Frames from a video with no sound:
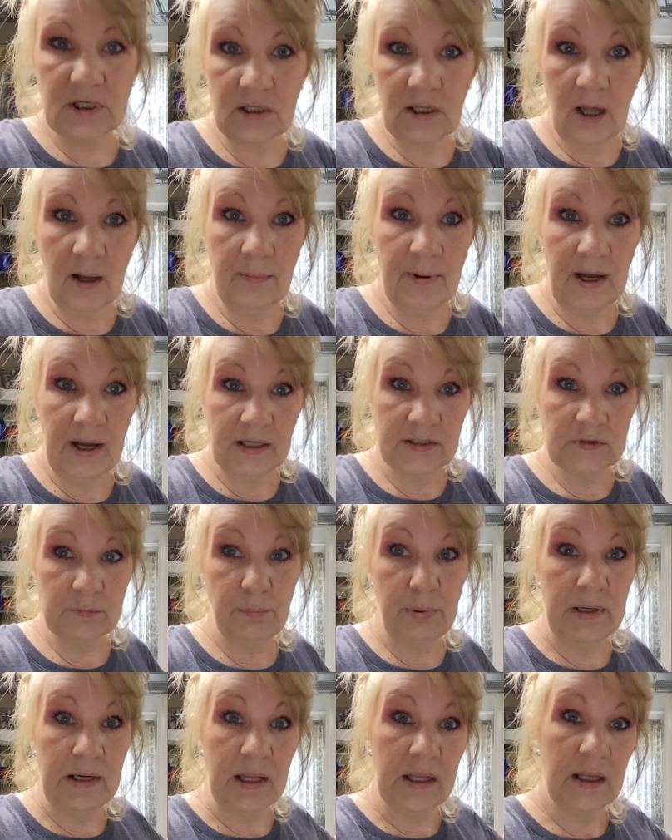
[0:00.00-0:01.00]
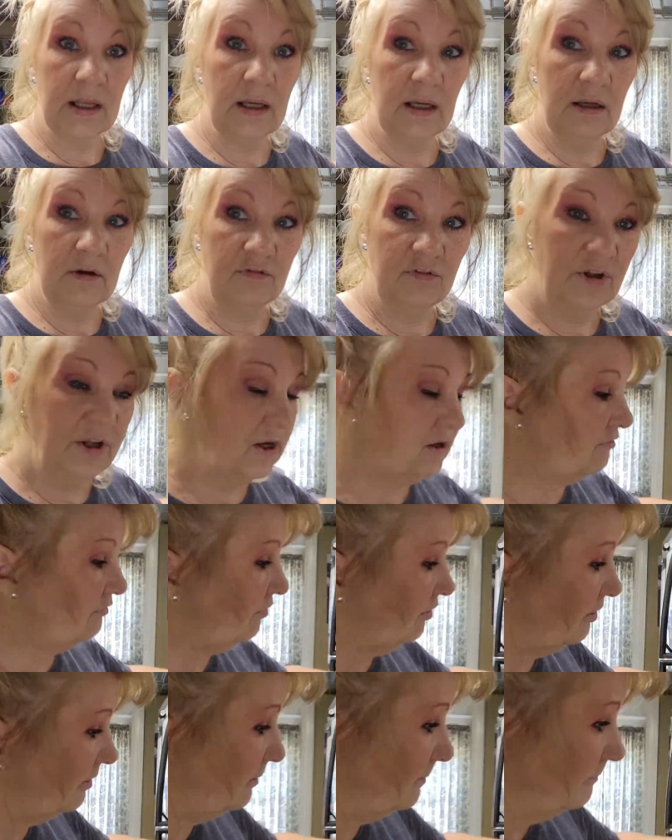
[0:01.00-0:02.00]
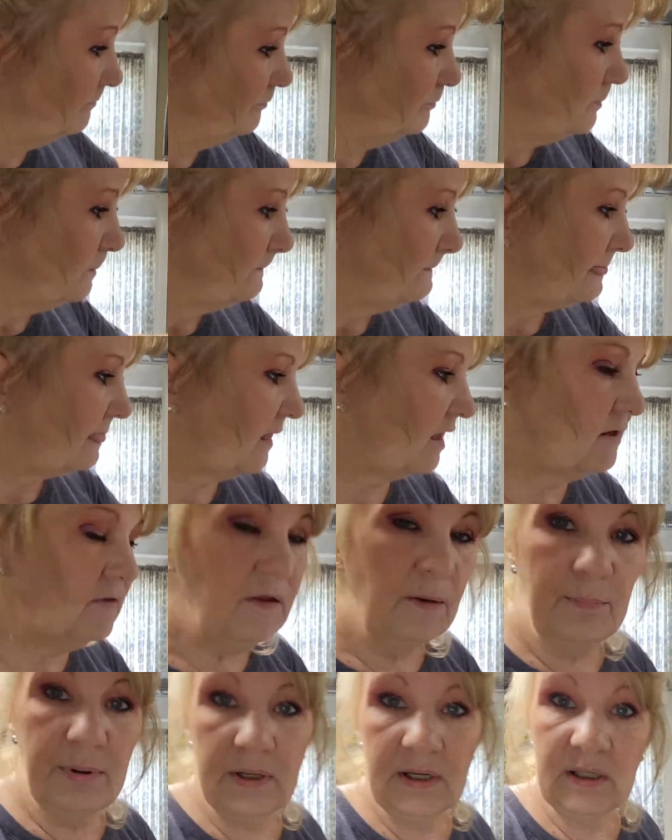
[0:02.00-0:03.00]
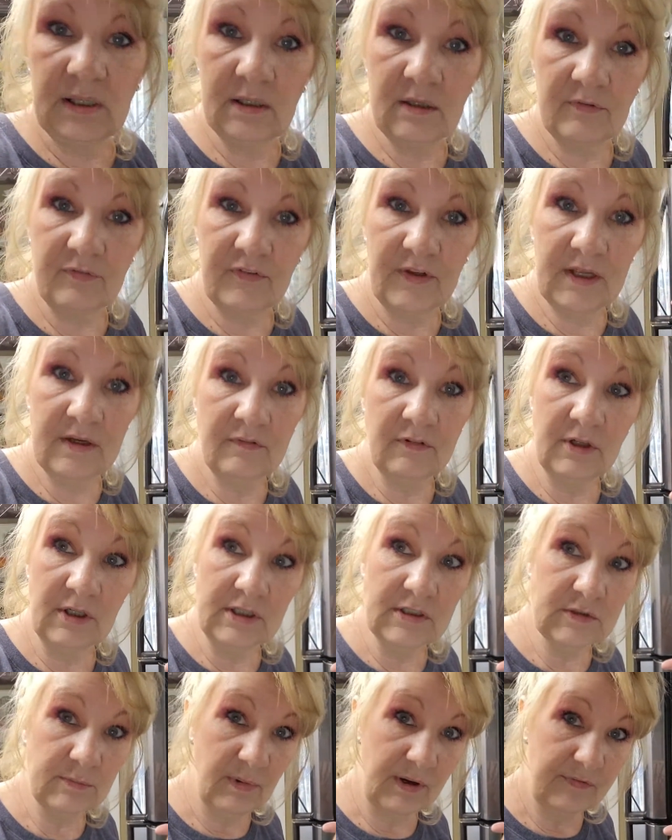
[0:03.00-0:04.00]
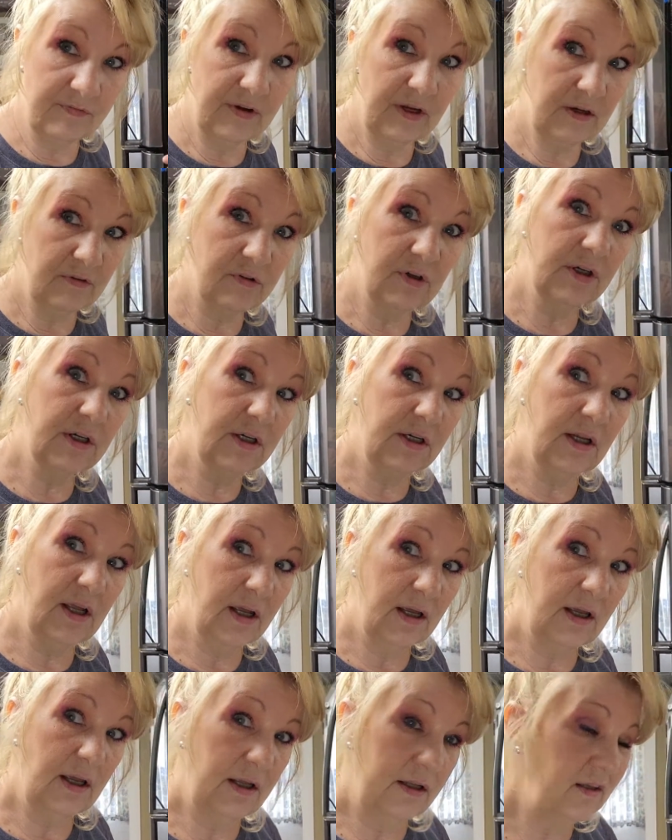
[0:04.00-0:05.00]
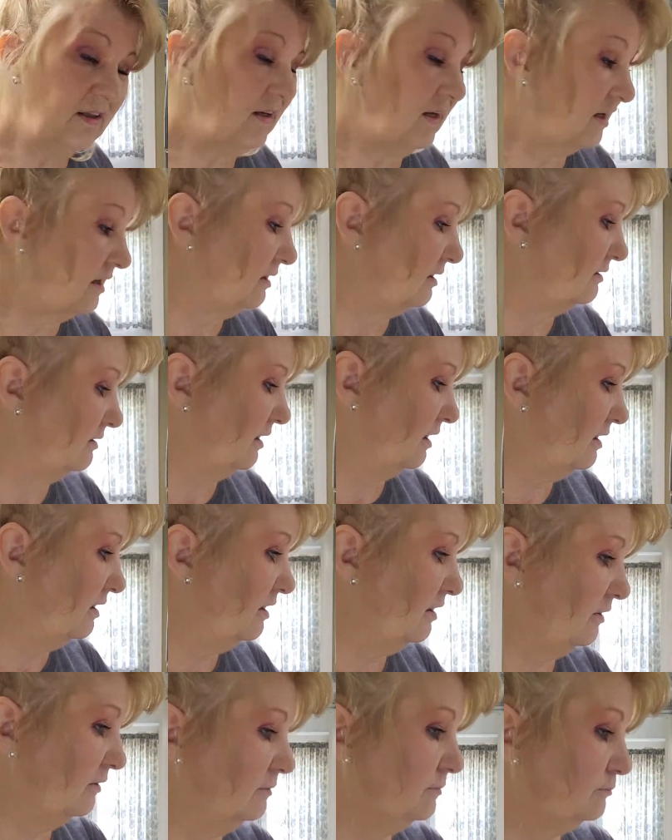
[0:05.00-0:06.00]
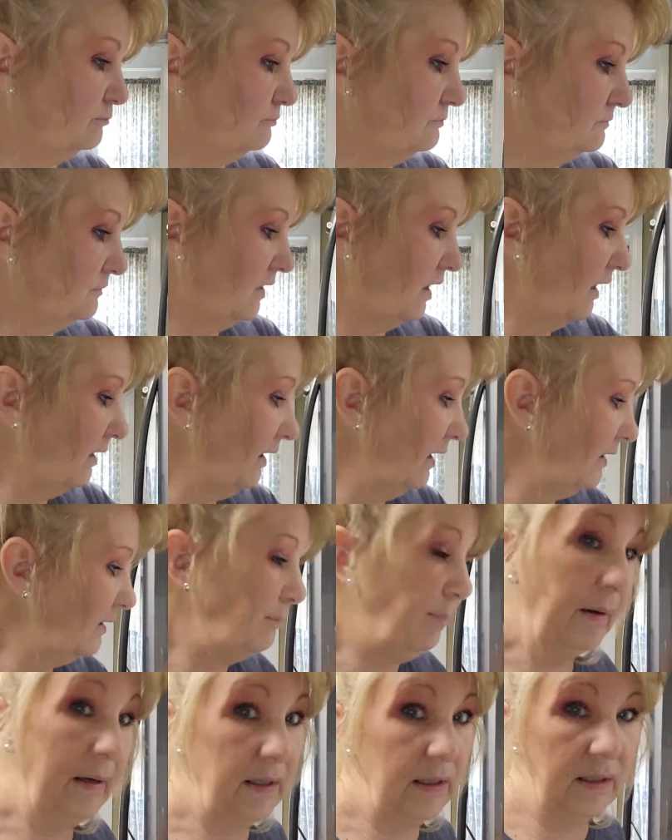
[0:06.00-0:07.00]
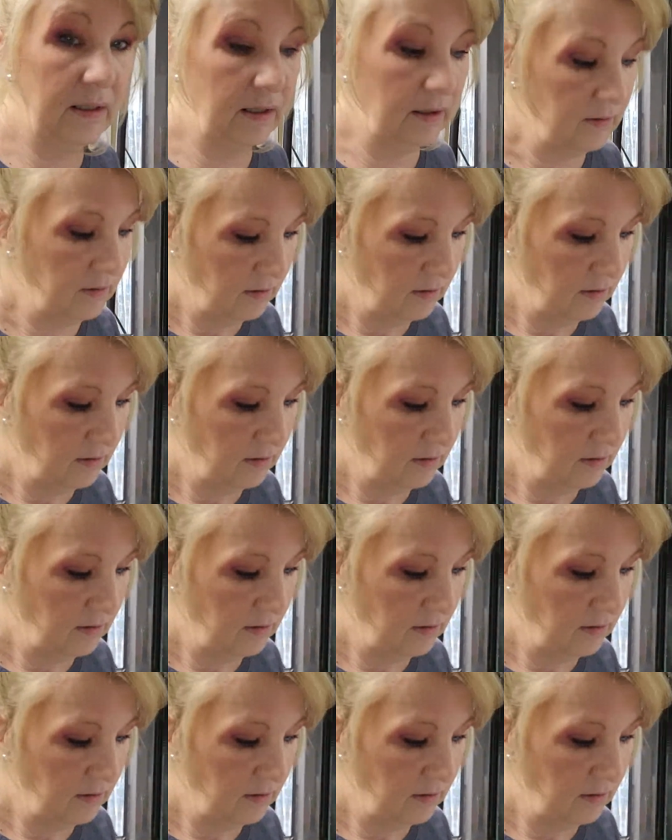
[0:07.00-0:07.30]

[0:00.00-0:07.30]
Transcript: Club has banana flavor. And the banana flavor is my favorite. Uh, yeah, I know. I like banana.